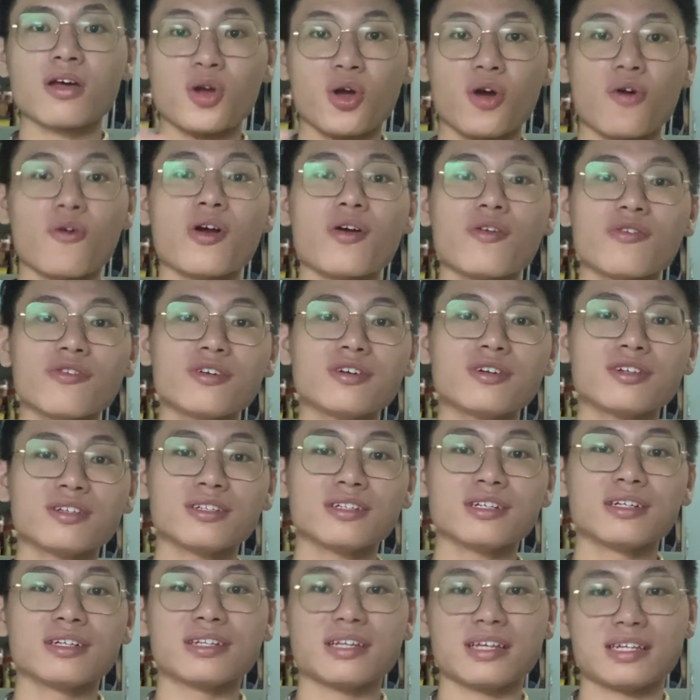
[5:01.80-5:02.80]
However,
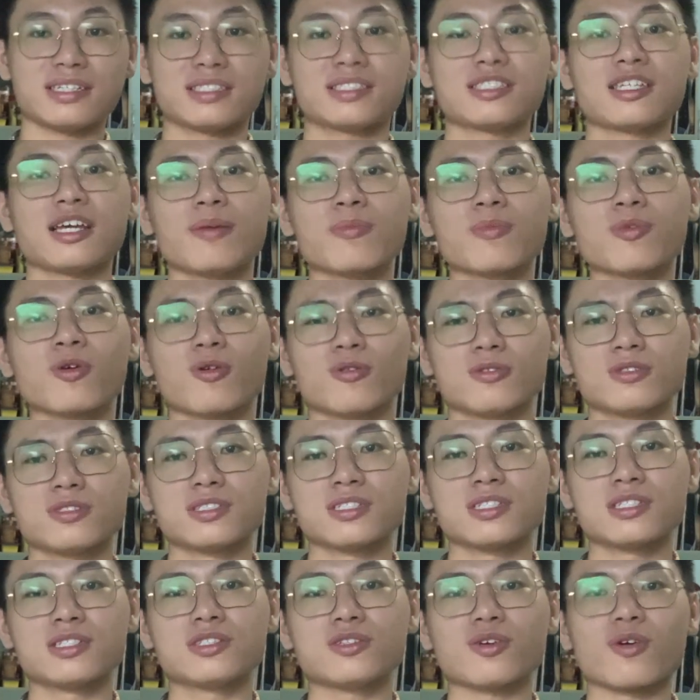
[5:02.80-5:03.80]
there are some
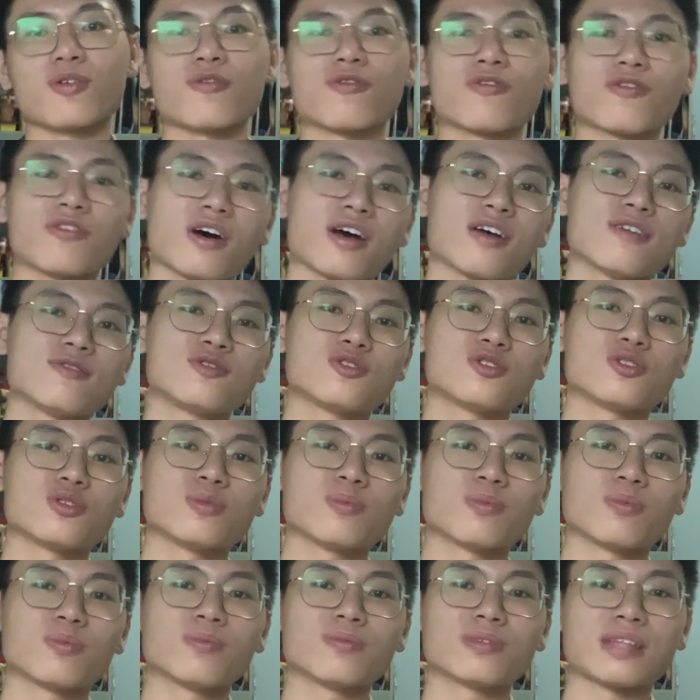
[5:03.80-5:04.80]
concerns on
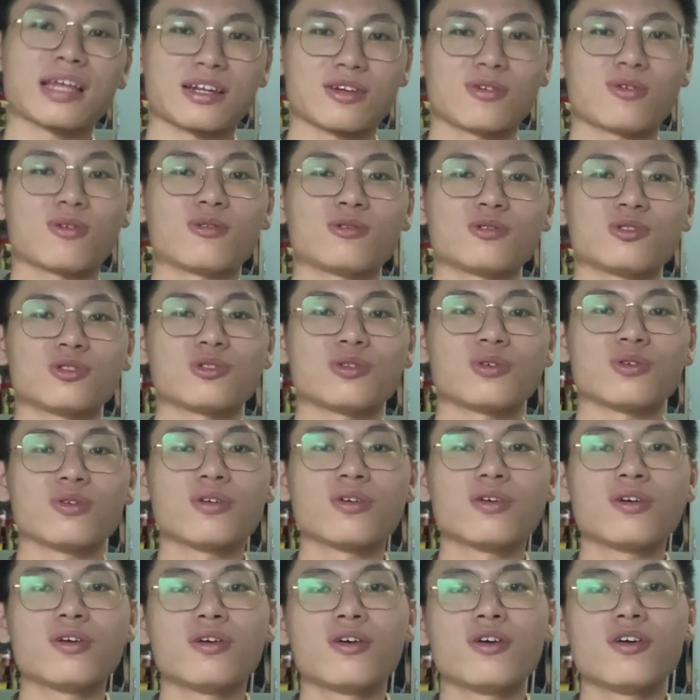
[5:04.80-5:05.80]
5G technology.
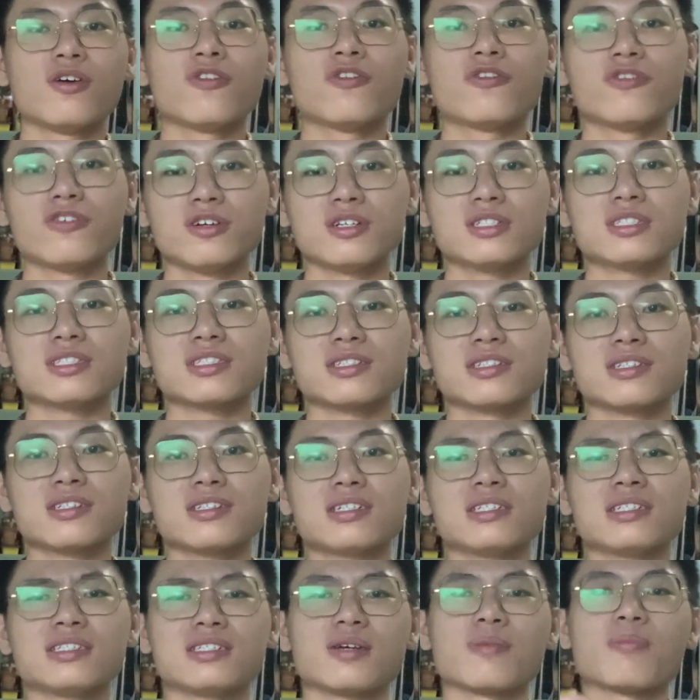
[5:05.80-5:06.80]
First
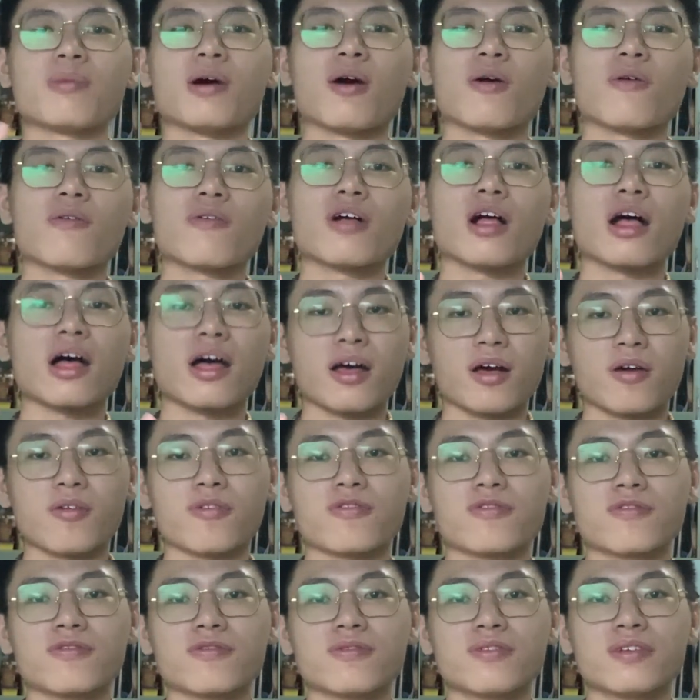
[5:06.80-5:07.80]
is about
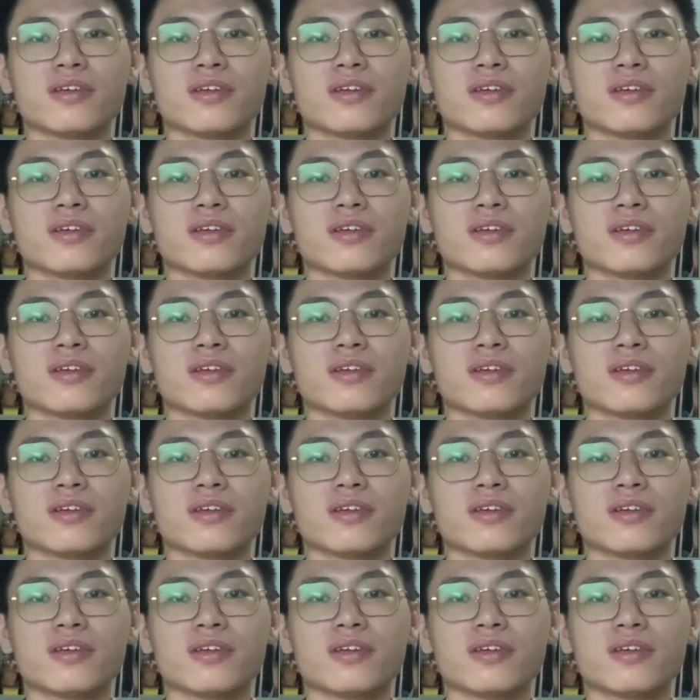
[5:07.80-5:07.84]
health.